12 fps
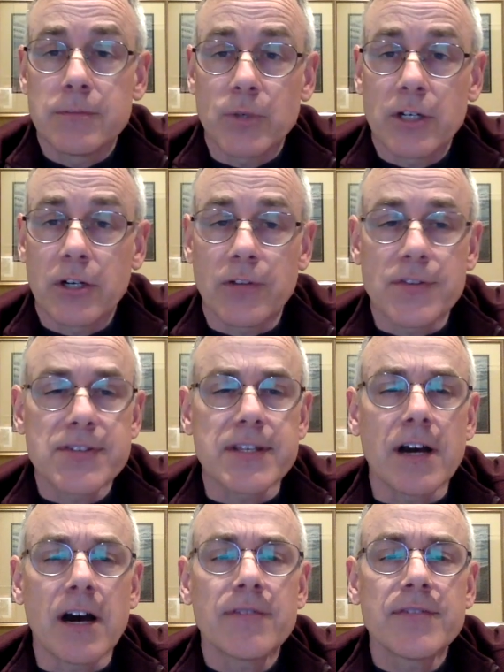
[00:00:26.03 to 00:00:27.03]
We call this
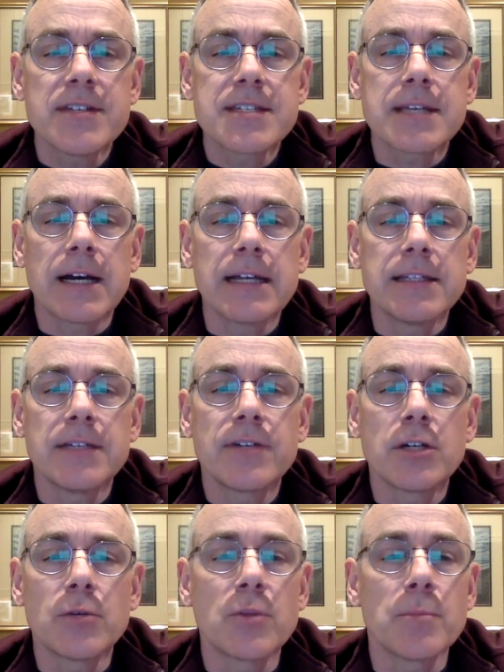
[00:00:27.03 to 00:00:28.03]
the office. I live
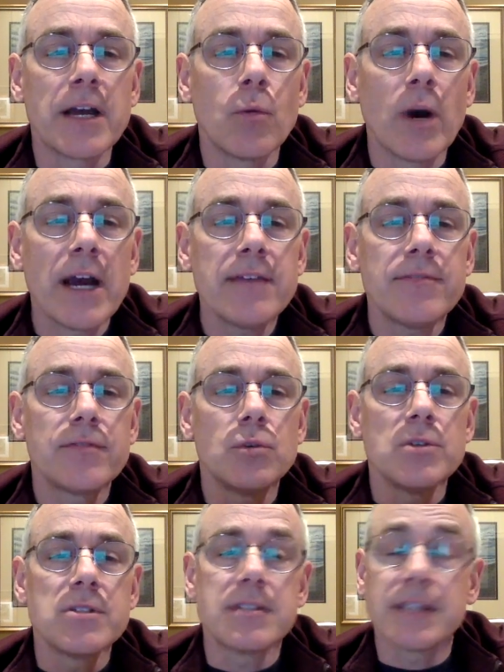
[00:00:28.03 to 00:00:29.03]
here with my wife,
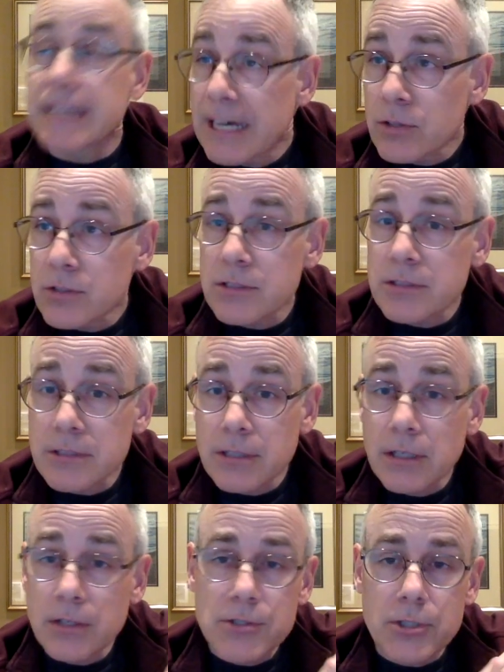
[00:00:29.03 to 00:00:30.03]
who is the counselor
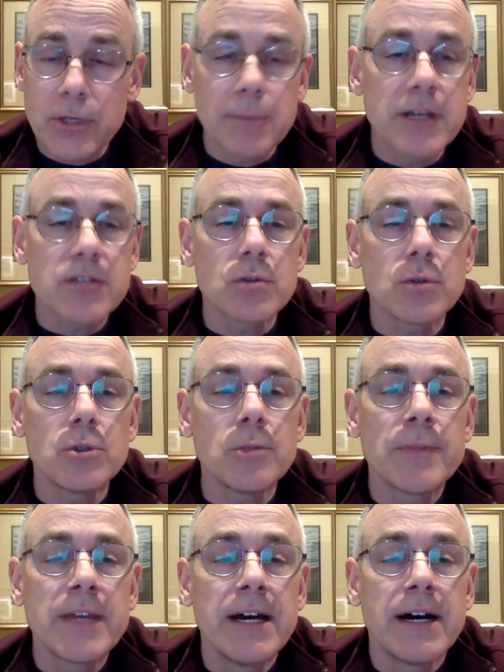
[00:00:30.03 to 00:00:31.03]
also at my
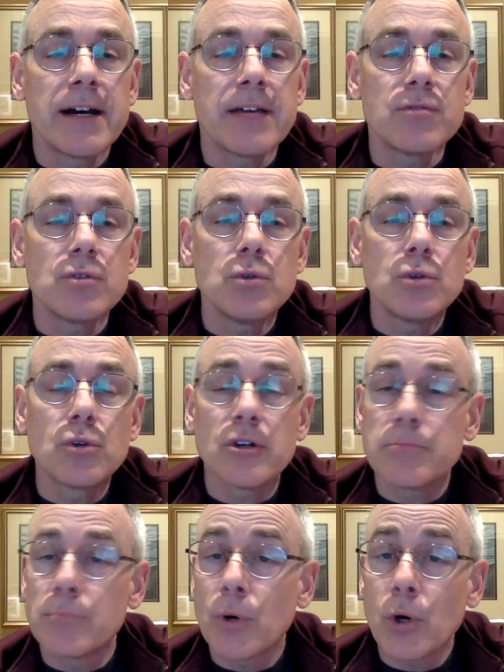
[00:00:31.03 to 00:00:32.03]
school. I have two
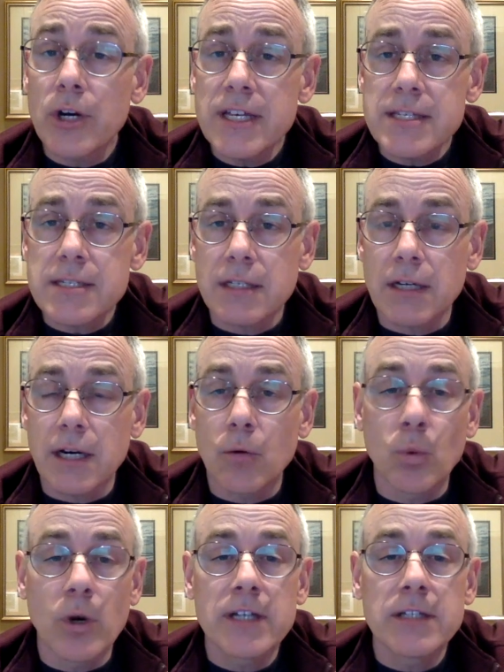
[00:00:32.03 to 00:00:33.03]
grown boys, uh,
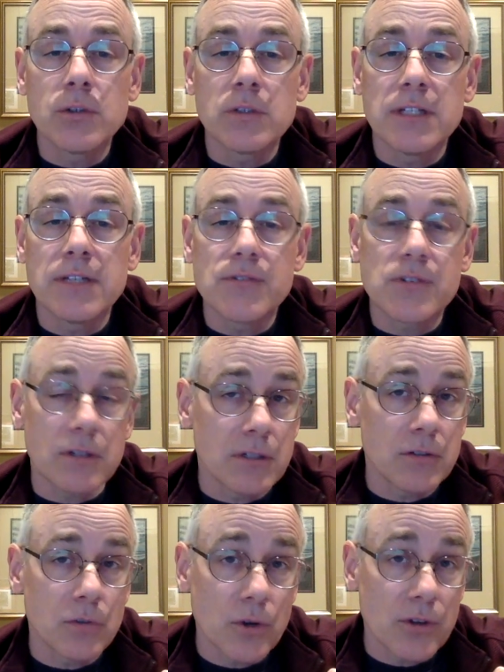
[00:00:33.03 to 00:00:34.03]
one who lives
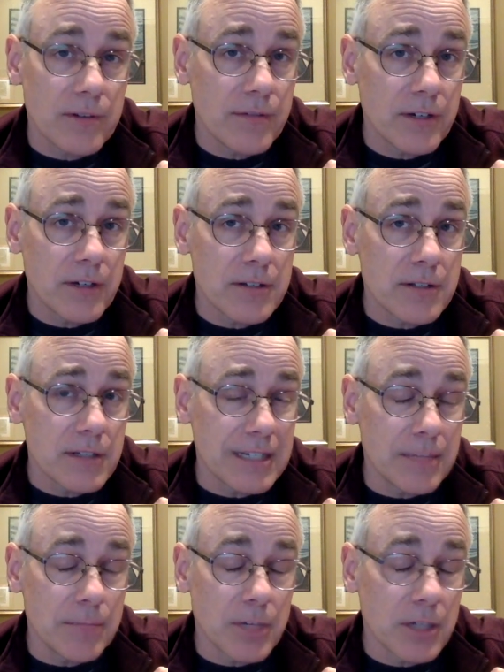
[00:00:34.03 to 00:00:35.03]
north of here
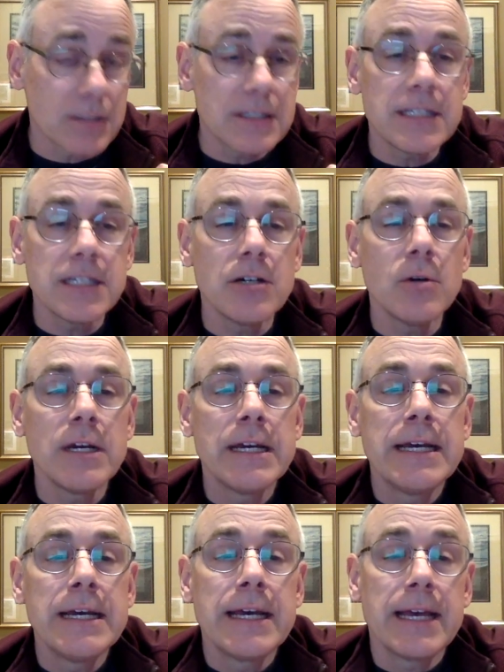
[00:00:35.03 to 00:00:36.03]
in Mukilteo,
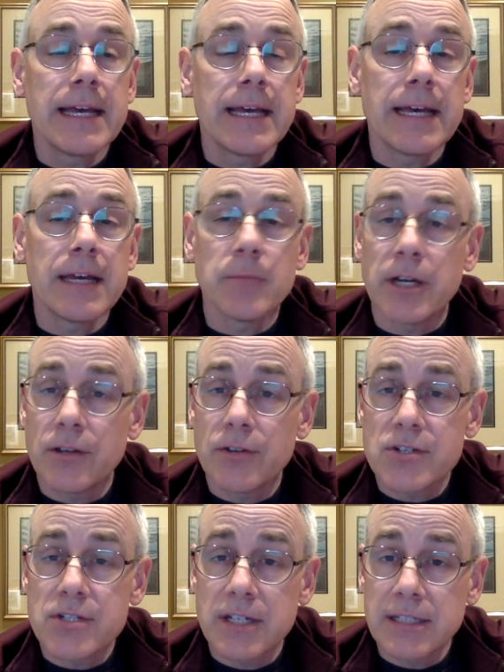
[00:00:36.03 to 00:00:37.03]
and my other
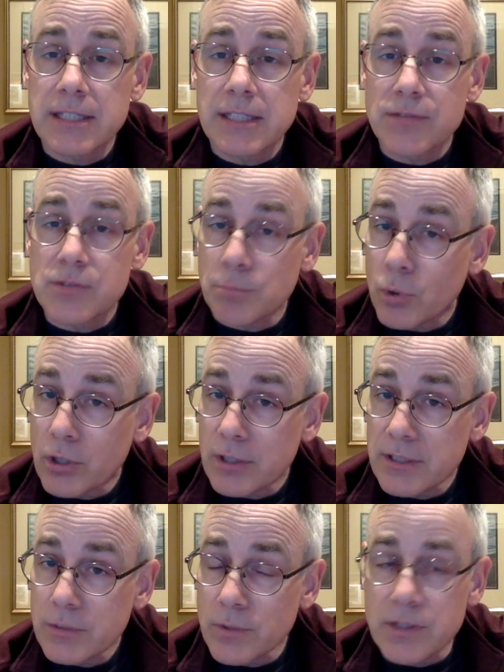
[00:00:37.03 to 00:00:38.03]
son lives in
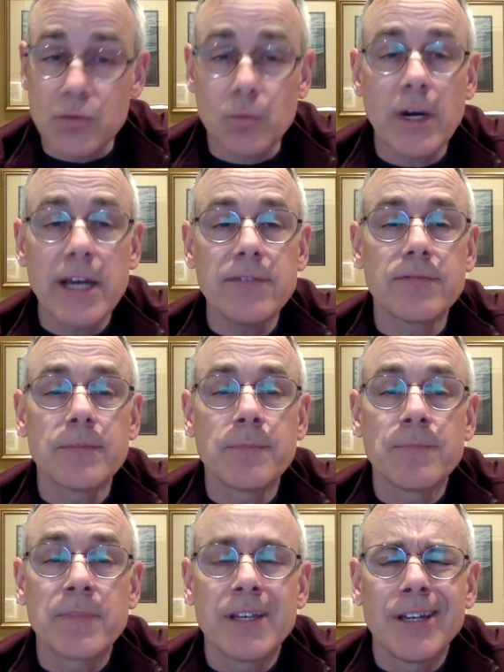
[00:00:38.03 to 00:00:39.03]
Portland with his wife.
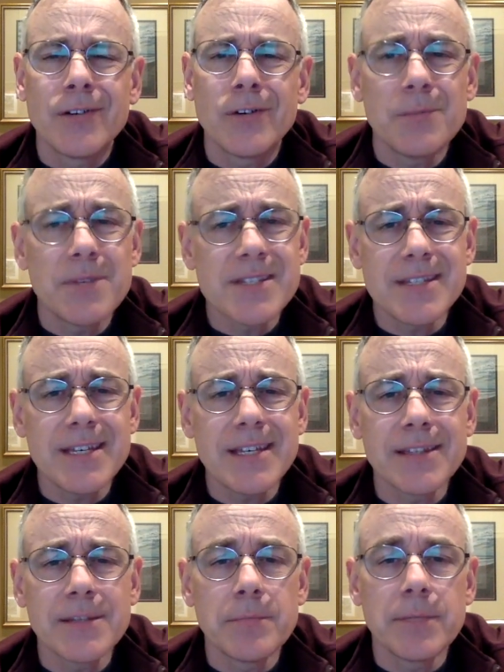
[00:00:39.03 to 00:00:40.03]
We miss
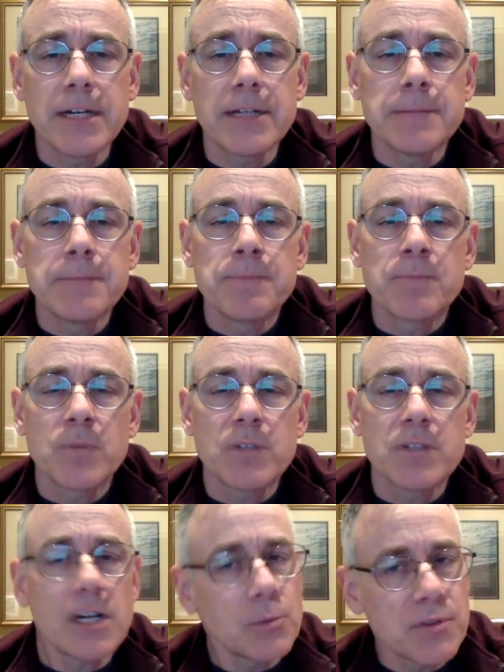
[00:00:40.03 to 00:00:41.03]
seeing them, but we
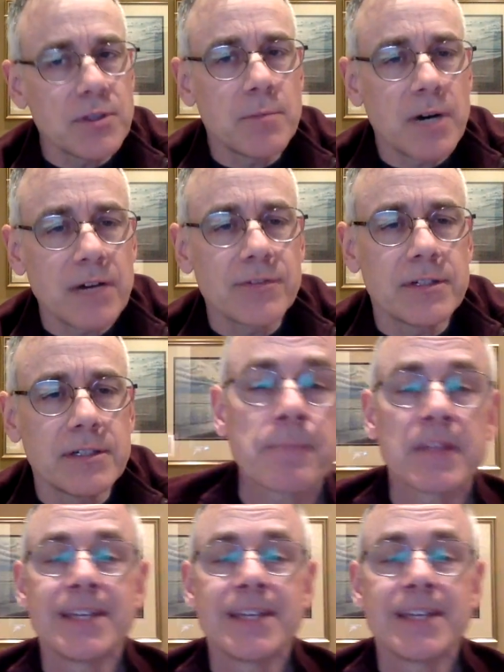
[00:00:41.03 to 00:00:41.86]
talk with them often.